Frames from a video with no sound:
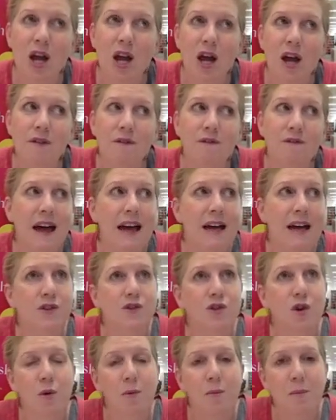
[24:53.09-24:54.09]
effect
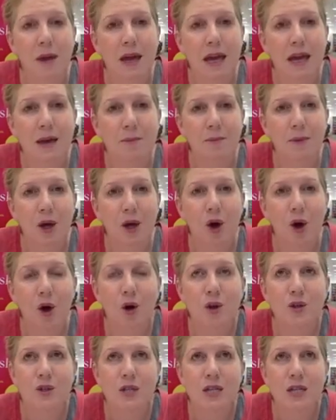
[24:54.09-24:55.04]
on me, because